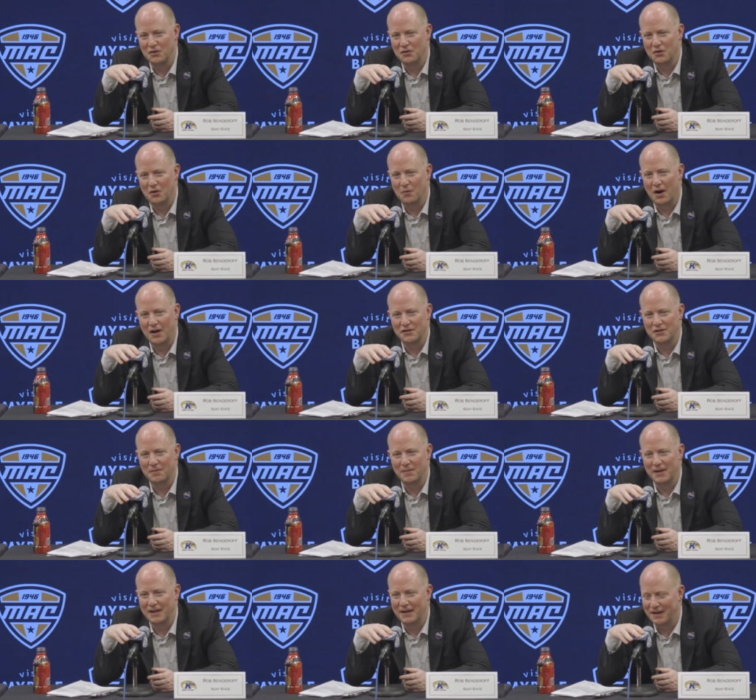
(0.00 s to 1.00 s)
you, are
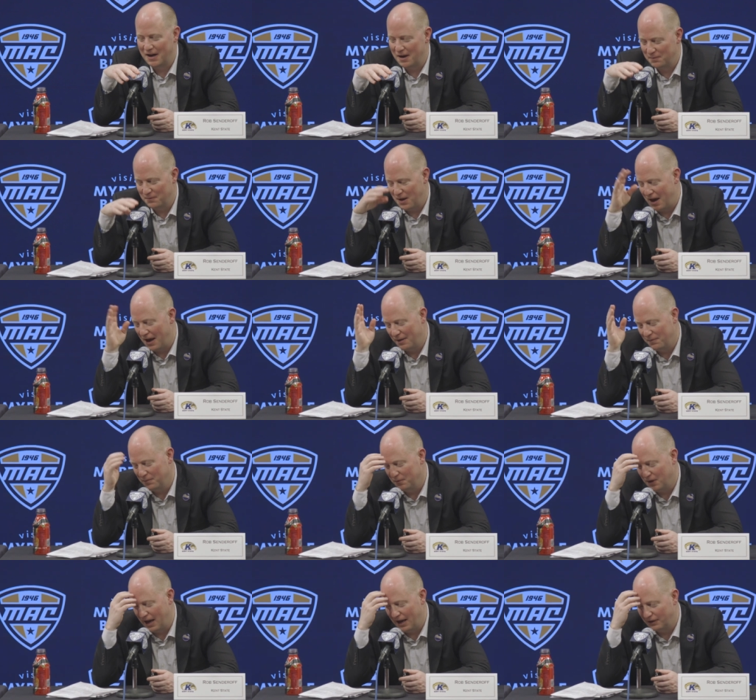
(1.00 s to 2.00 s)
watching me, and I'm,
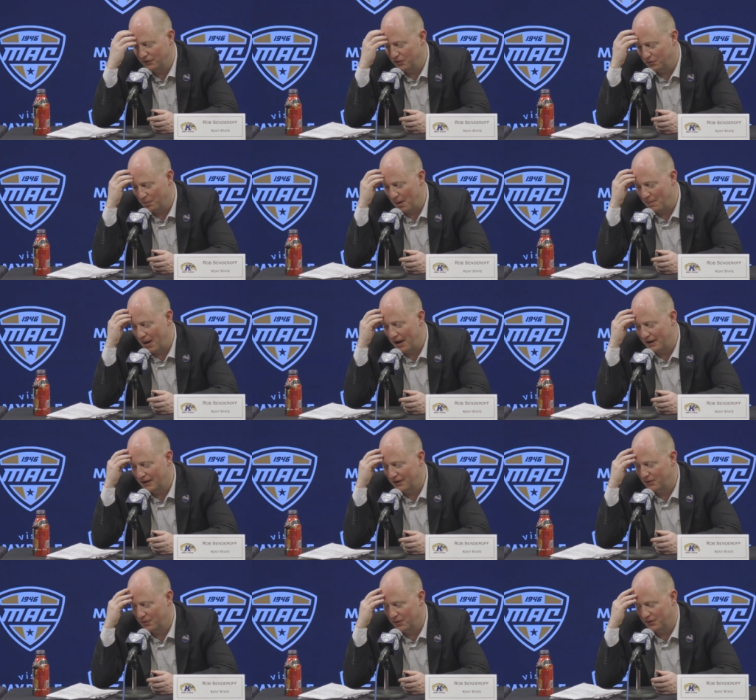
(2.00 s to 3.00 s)
I'm I lose my mind
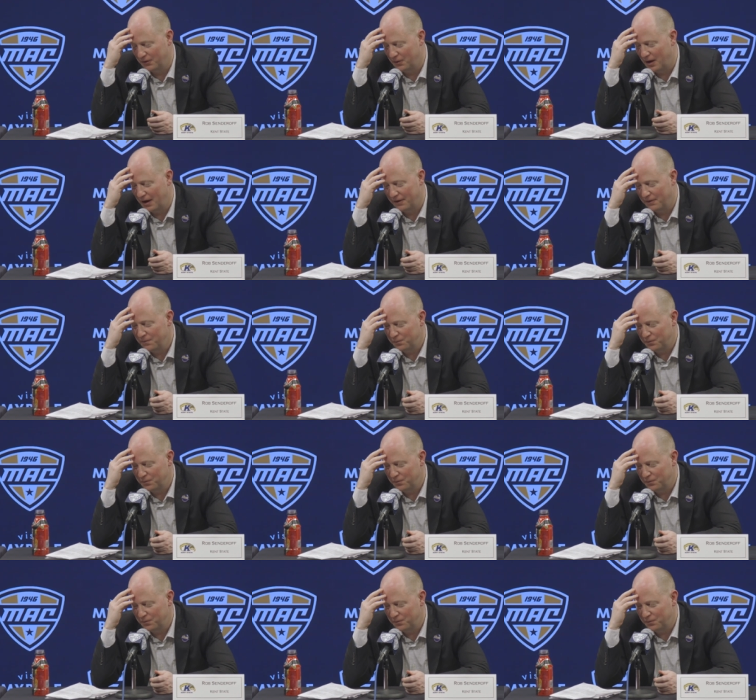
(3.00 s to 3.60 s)
every once in a while.